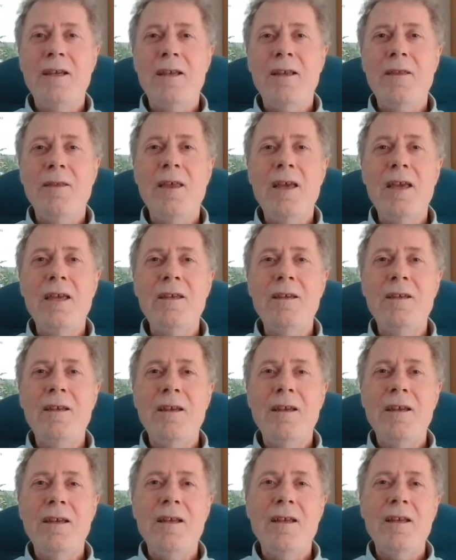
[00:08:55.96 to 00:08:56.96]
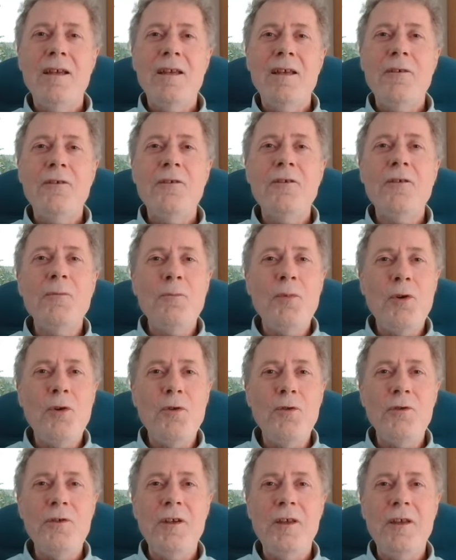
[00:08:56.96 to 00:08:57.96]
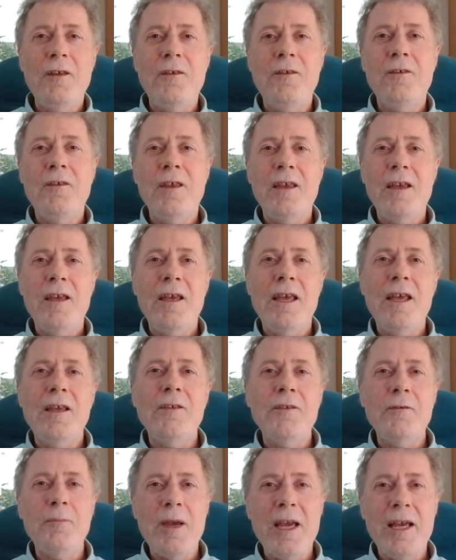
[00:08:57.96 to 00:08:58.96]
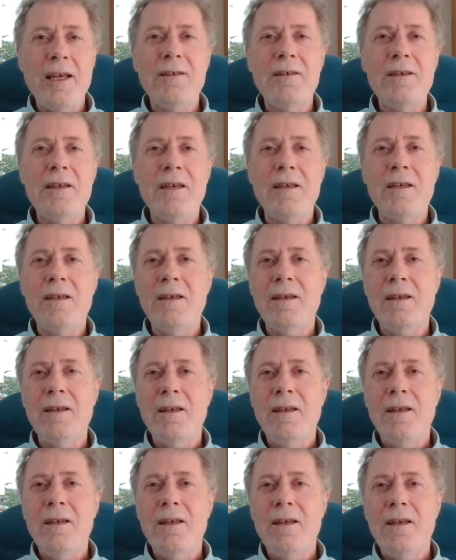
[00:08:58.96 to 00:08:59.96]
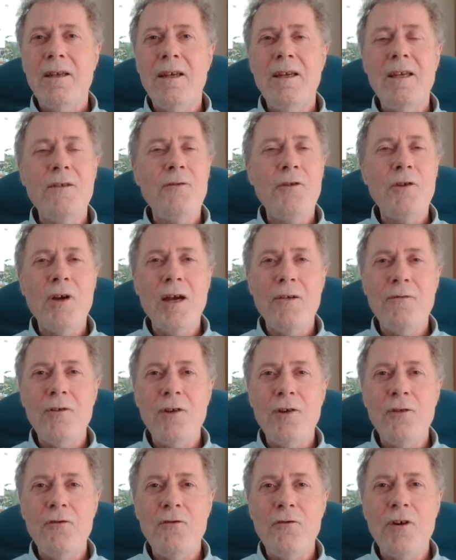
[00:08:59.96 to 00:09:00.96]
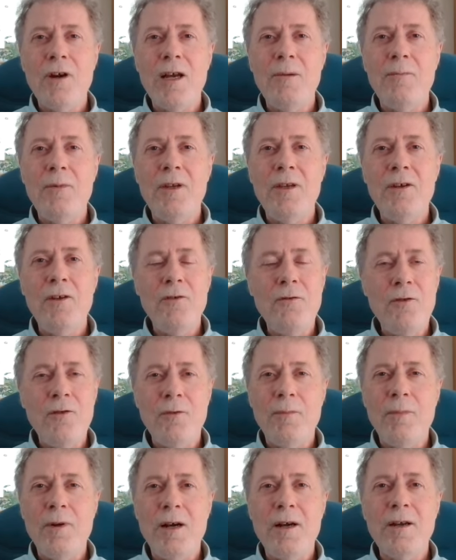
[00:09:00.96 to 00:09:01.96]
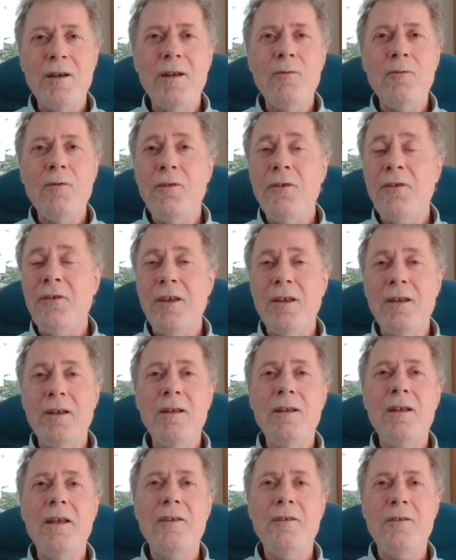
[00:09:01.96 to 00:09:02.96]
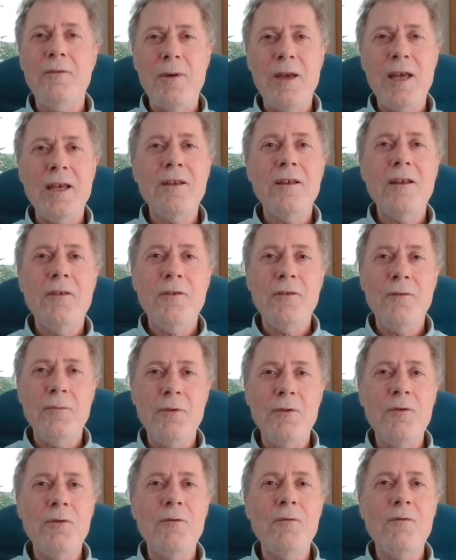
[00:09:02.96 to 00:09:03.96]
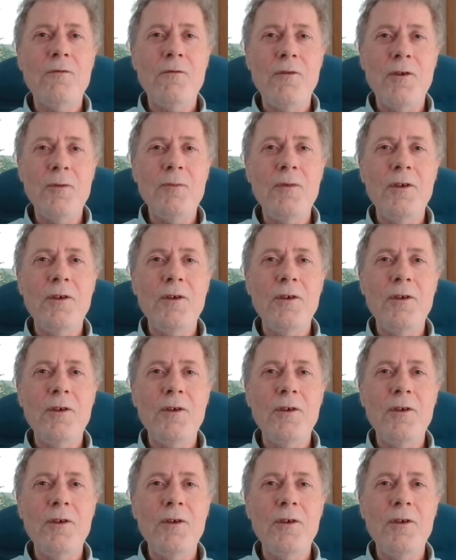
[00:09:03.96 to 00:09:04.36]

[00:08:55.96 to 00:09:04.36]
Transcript: then support is expected. And if you have no tribe in you, your partner will still expect support from